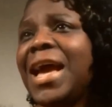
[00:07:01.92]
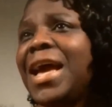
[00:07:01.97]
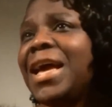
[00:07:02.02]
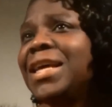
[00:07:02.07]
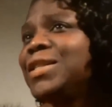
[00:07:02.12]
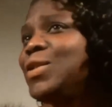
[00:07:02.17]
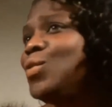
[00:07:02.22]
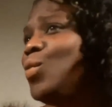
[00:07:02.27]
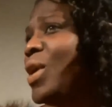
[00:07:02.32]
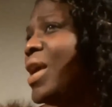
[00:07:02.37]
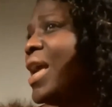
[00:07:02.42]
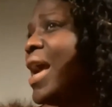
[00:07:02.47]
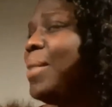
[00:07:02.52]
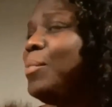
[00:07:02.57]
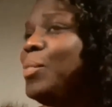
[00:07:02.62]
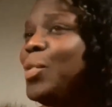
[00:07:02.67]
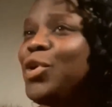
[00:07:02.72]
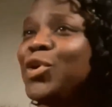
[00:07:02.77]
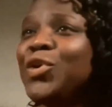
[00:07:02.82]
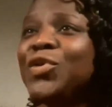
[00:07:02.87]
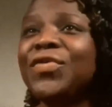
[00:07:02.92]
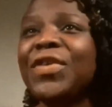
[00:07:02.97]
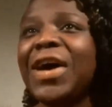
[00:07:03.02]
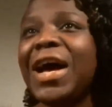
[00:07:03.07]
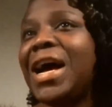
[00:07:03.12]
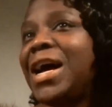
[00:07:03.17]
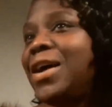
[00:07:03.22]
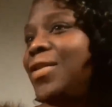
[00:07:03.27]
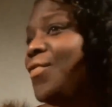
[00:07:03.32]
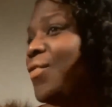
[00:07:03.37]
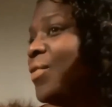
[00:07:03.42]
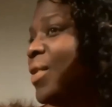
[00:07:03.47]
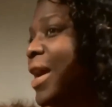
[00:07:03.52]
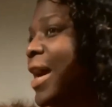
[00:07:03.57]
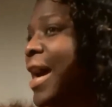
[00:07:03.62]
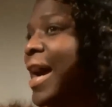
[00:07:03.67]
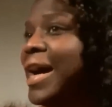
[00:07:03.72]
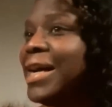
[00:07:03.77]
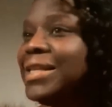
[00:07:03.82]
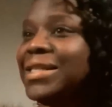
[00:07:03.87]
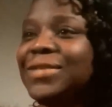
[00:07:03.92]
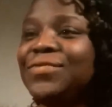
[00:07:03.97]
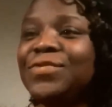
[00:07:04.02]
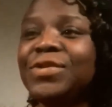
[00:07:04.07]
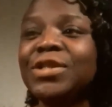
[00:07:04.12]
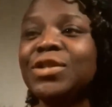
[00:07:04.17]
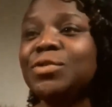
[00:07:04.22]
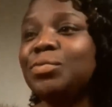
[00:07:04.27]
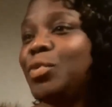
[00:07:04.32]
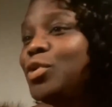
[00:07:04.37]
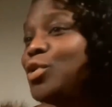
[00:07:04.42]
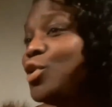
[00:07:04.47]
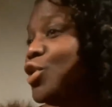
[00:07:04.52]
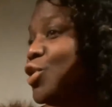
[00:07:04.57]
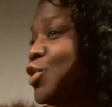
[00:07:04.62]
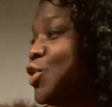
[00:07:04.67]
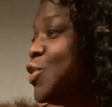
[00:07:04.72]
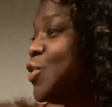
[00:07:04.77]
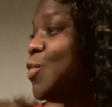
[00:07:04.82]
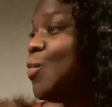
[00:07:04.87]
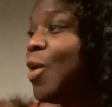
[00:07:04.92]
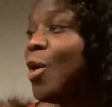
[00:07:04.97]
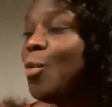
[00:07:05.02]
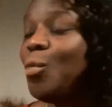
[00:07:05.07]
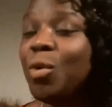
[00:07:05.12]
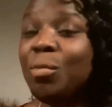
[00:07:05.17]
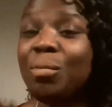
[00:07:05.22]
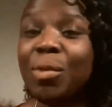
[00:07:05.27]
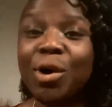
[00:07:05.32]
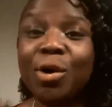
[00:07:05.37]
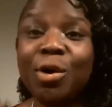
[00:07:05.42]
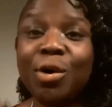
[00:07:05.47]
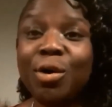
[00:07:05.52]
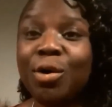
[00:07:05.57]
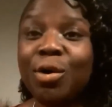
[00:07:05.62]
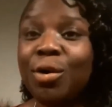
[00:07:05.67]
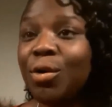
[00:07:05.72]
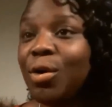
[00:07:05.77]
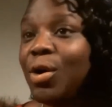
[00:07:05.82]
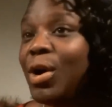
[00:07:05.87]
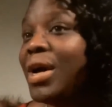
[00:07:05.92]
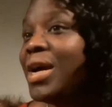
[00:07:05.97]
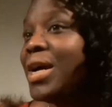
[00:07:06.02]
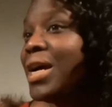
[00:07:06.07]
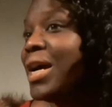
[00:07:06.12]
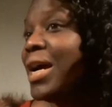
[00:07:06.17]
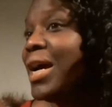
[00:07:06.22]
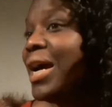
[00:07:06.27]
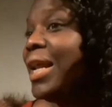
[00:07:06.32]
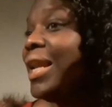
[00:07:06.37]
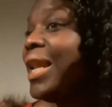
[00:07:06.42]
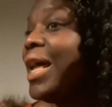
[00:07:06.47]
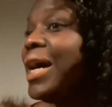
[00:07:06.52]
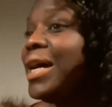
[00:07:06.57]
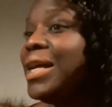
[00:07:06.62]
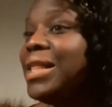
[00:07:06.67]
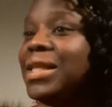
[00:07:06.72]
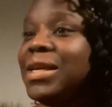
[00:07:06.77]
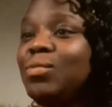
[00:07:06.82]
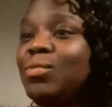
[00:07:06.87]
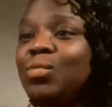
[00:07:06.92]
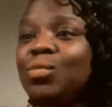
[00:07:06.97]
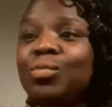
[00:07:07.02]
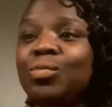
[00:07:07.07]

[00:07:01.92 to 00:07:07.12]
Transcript: yes, we both have our differences, but do you know what? We're more alike than